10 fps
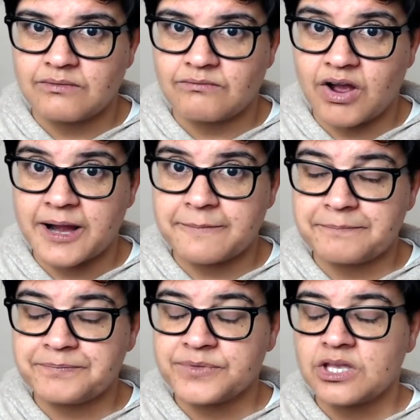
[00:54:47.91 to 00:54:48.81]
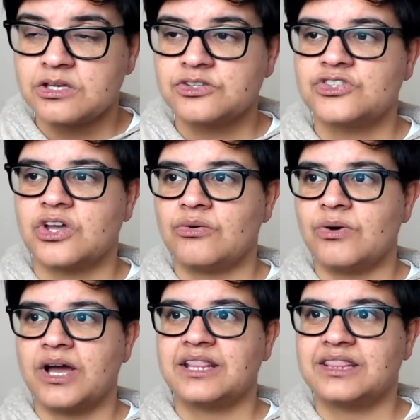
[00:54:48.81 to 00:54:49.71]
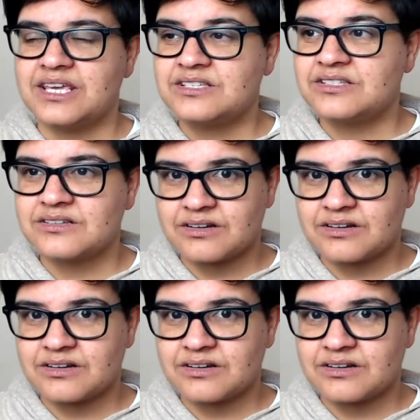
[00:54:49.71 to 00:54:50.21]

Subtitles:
Right? So this